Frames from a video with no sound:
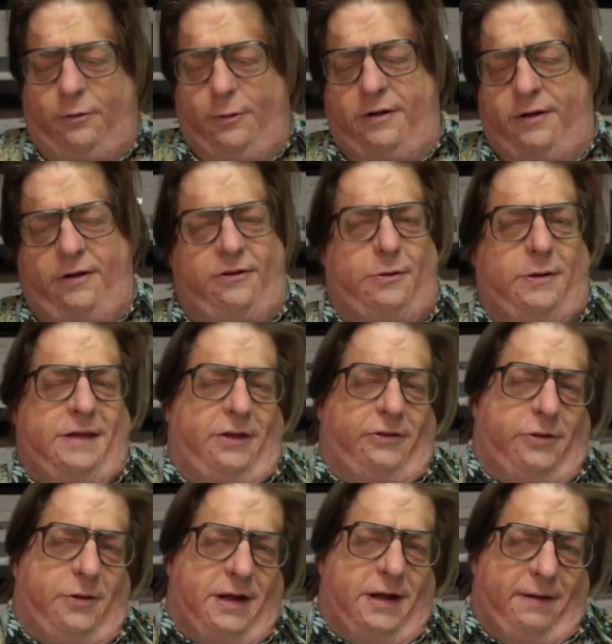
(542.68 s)
in the world doesn't know what the
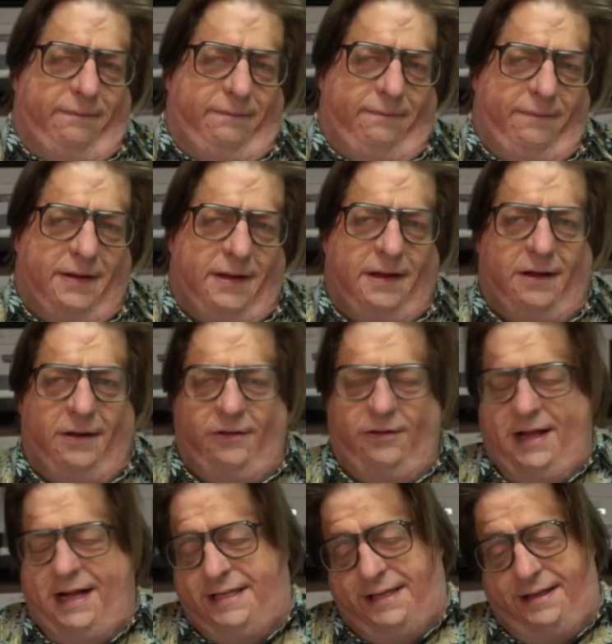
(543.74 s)
hell's going on.
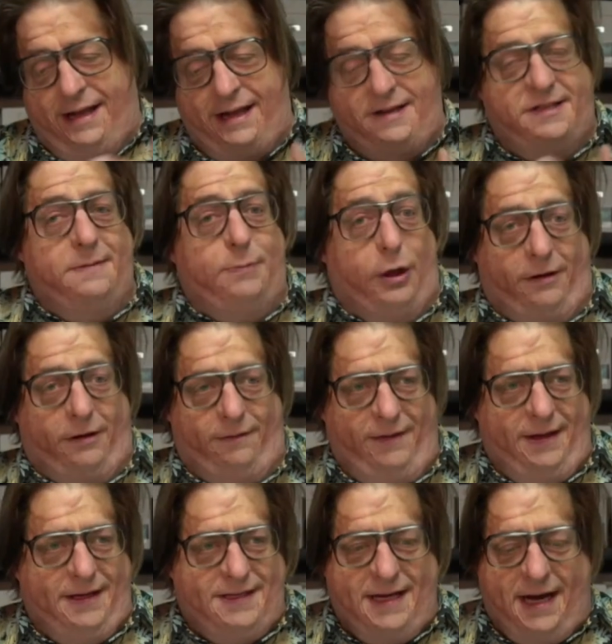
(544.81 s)
So that's the book.
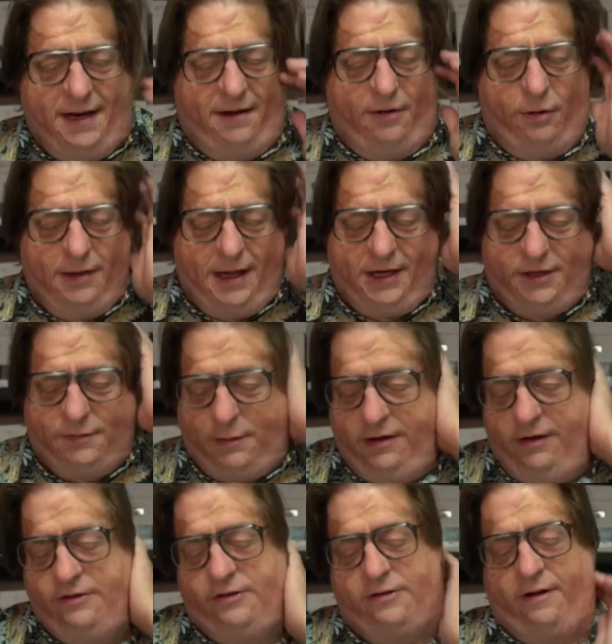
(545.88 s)
It's not a whole lot of
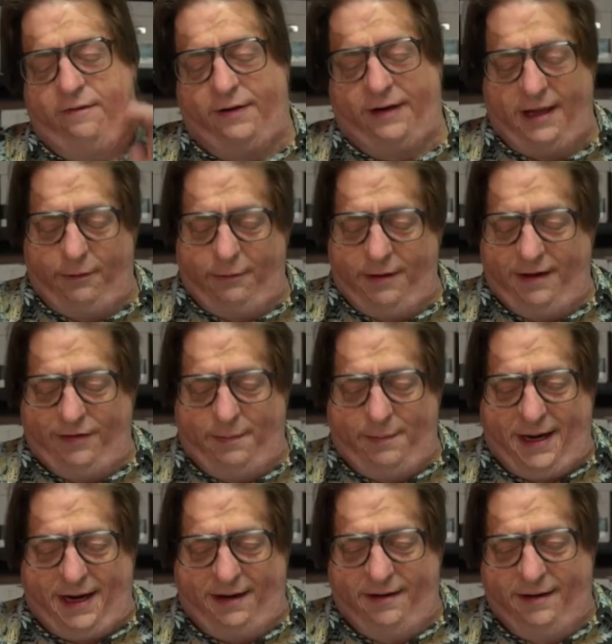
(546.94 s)
spoilers. You sort of figure that right off the
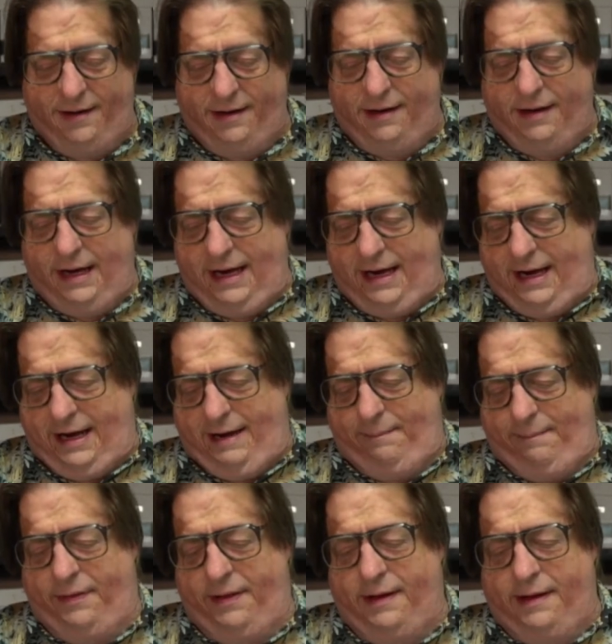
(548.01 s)
bat.
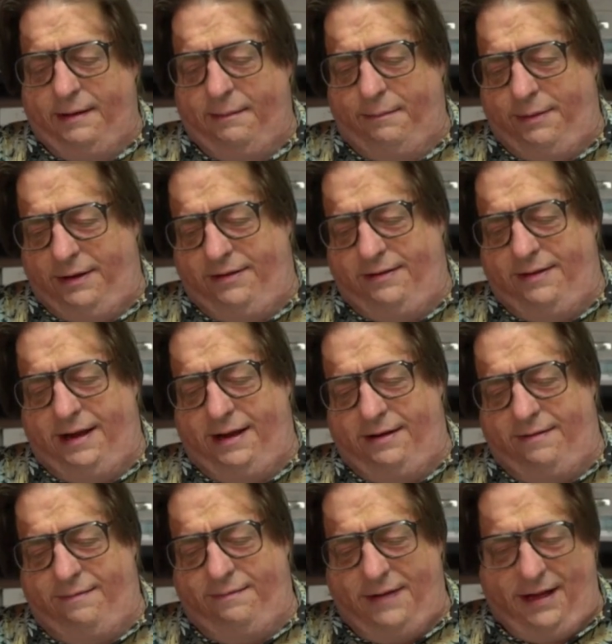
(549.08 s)
But
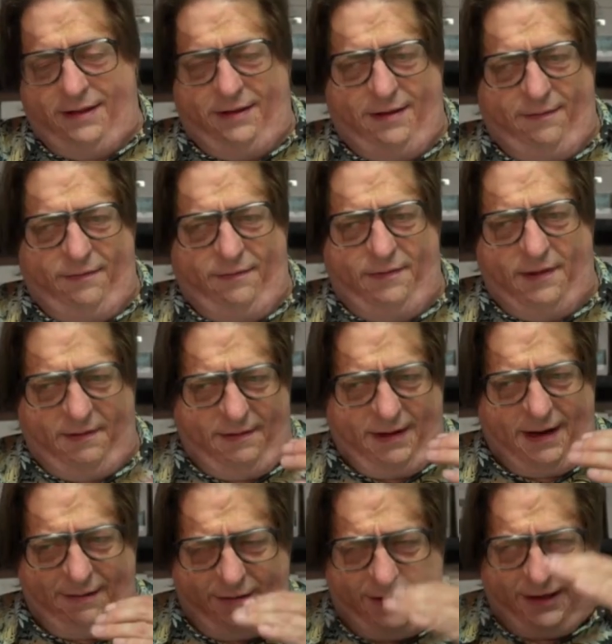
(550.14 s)
then and
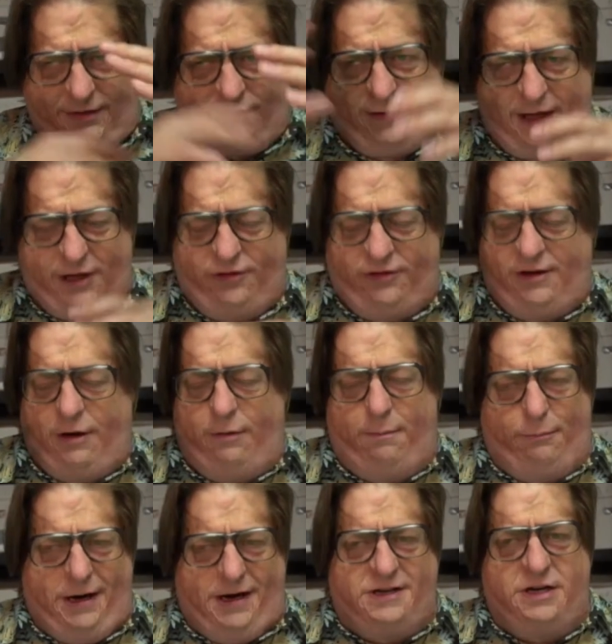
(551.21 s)
everything gets fleshed out
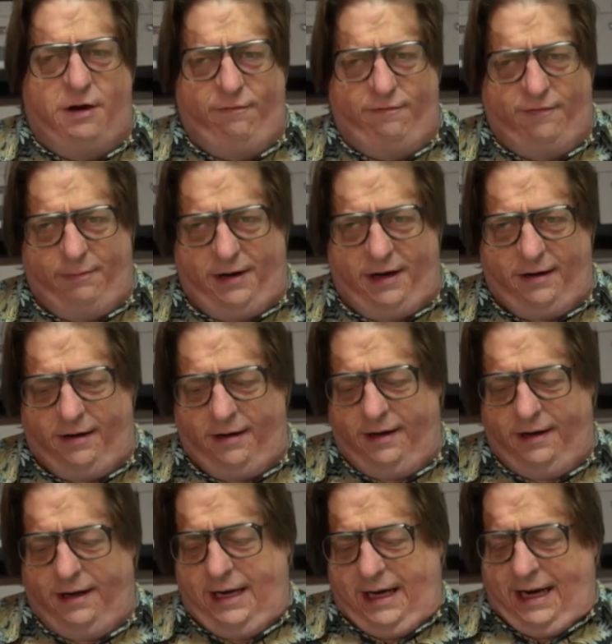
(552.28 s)
and branched out from there.
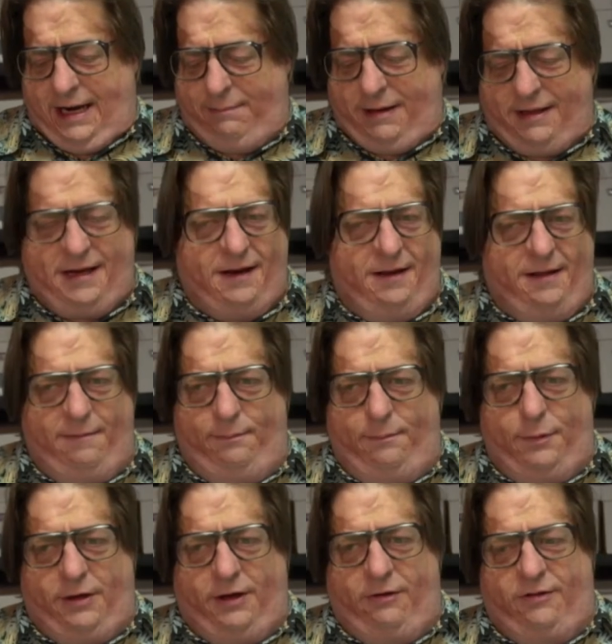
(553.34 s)
And by the end of the
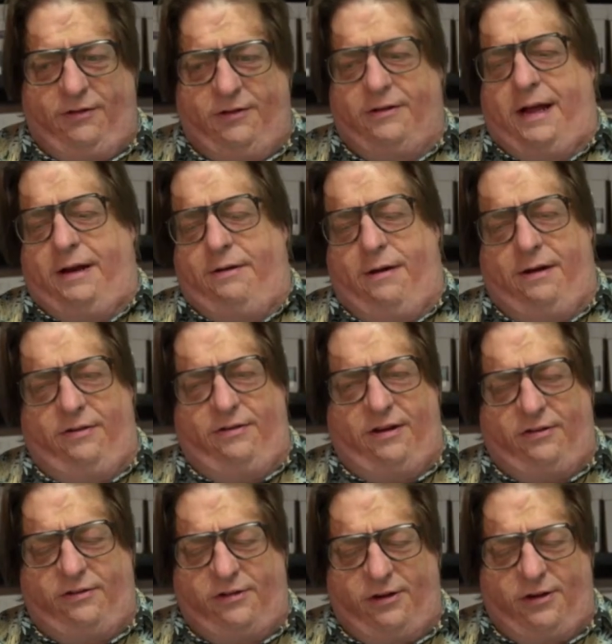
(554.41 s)
book, you're still not
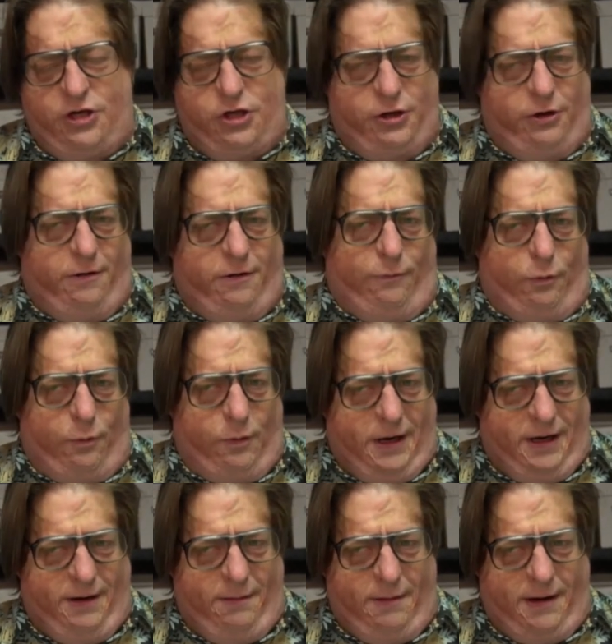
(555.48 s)
necessarily sure of
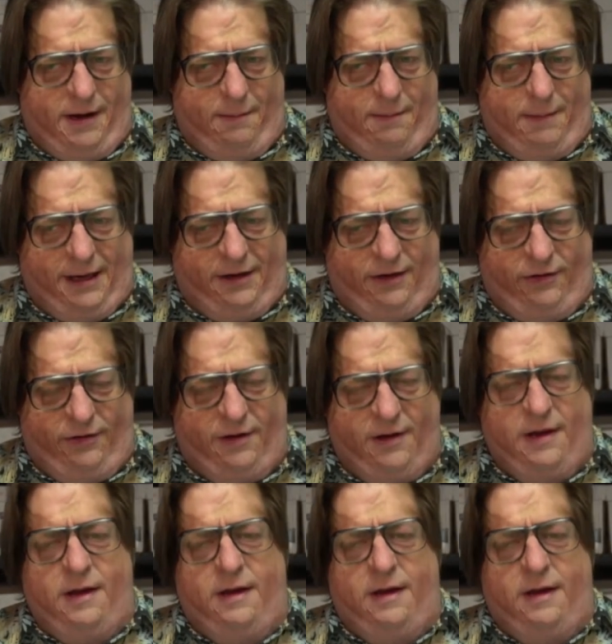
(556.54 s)
what Micah's